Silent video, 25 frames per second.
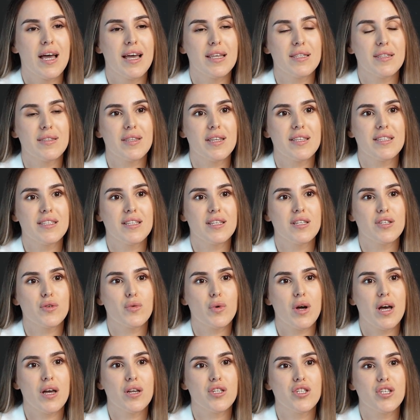And this is
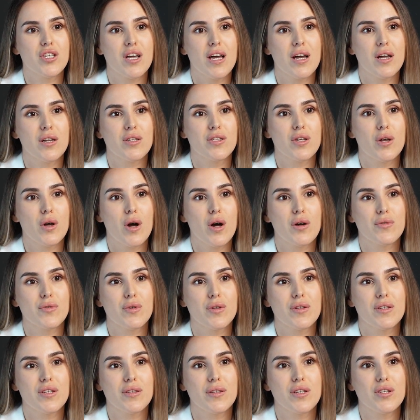where shares are
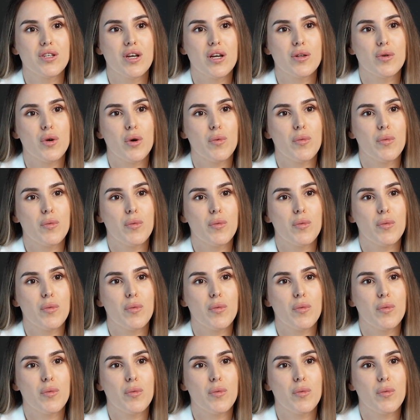offered to the general